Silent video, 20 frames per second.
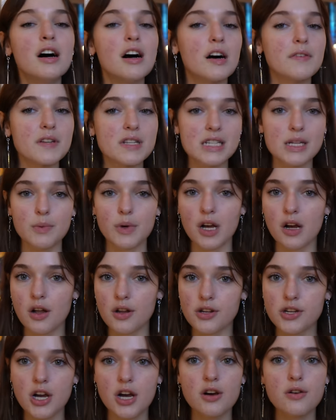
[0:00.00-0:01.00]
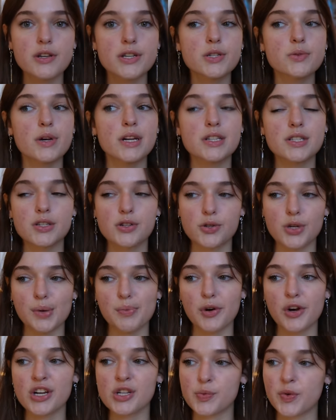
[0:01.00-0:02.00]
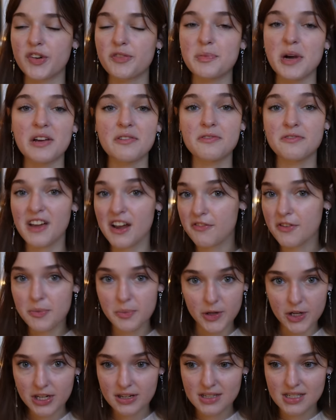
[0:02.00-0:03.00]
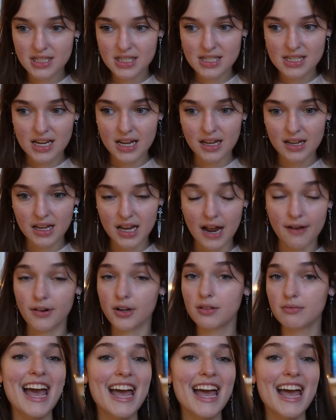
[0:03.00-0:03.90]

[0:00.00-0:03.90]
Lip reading: Obviously we all know Strange the Dreamer is one of my favorite books ever.